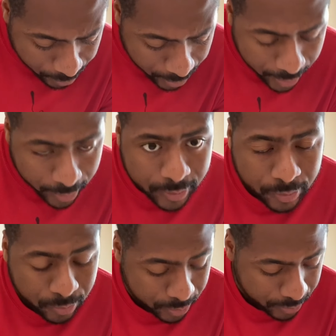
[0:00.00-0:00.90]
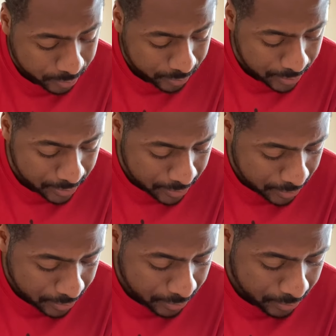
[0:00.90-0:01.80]
Nine is Luka.
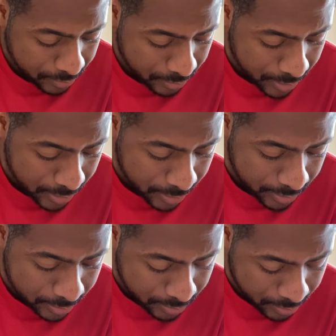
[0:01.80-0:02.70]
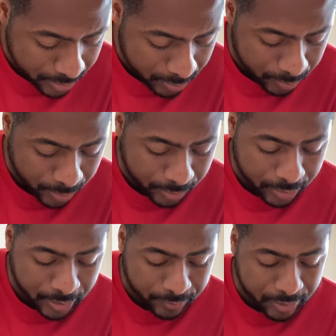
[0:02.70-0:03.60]
Ten is Jimmy Butler.
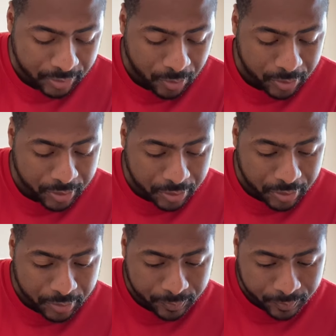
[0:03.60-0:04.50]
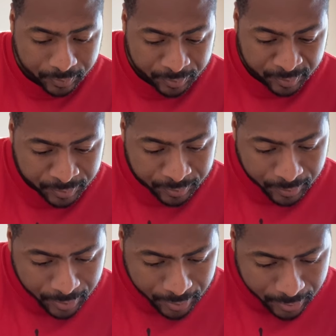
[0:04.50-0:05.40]
Eleven is Jokic.
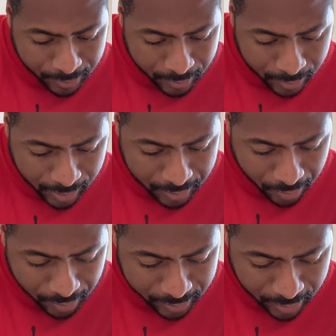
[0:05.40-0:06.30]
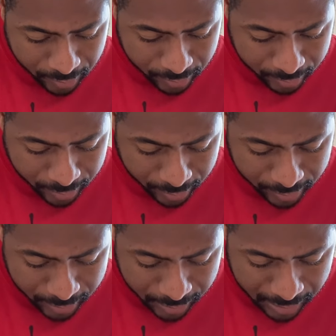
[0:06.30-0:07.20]
Uh, I crossed it out, so I'm trying to
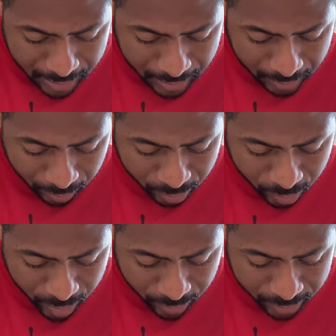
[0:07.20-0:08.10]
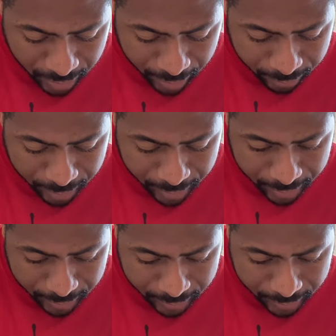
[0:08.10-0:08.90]
see. Number 12 was Kyrie.